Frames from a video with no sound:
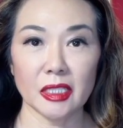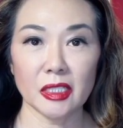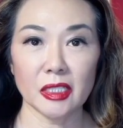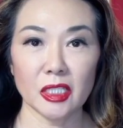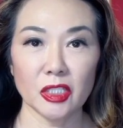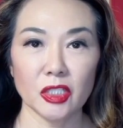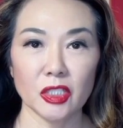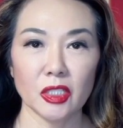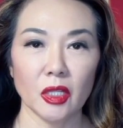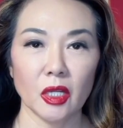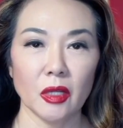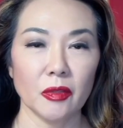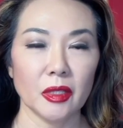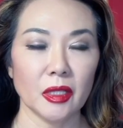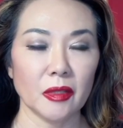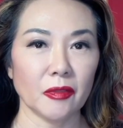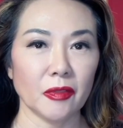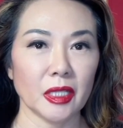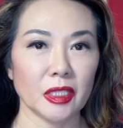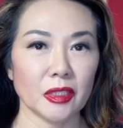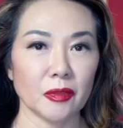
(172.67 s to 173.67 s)
condition often
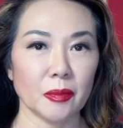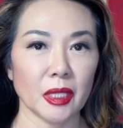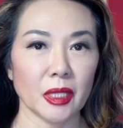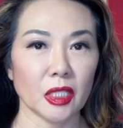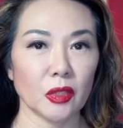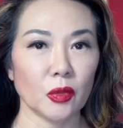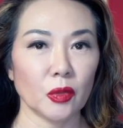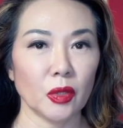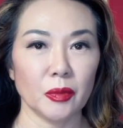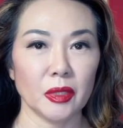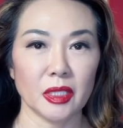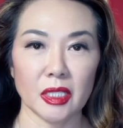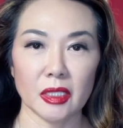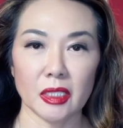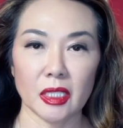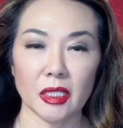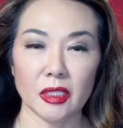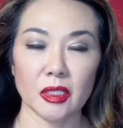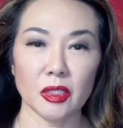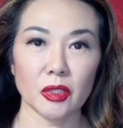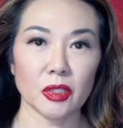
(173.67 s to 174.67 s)
affects men and women in
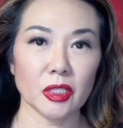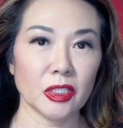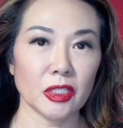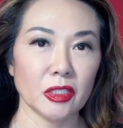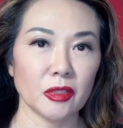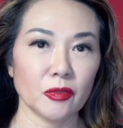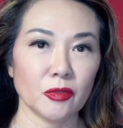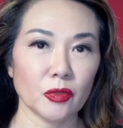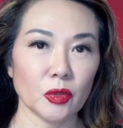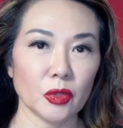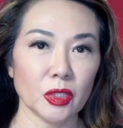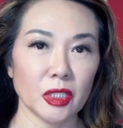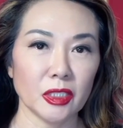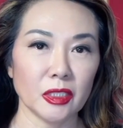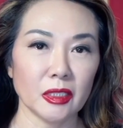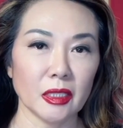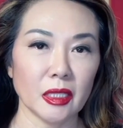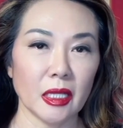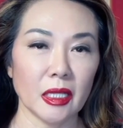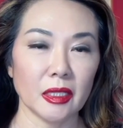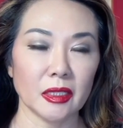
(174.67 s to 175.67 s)
their 30s and 40s,
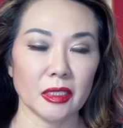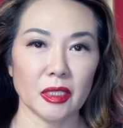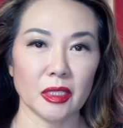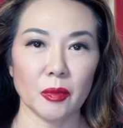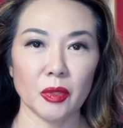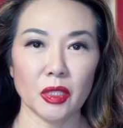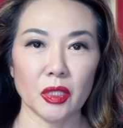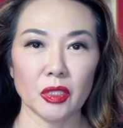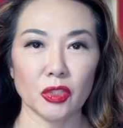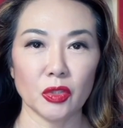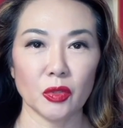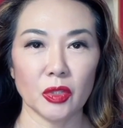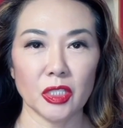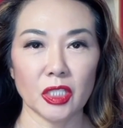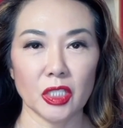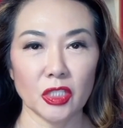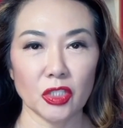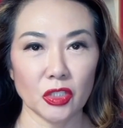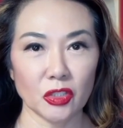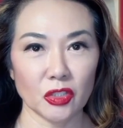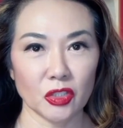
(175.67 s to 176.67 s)
similar to
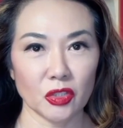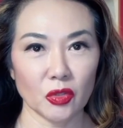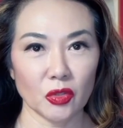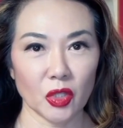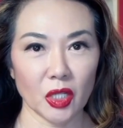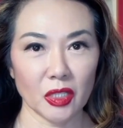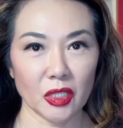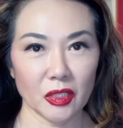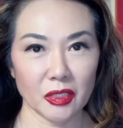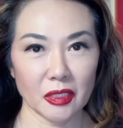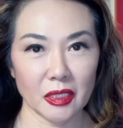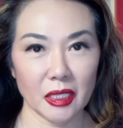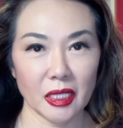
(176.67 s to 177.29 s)
addiction to drugs,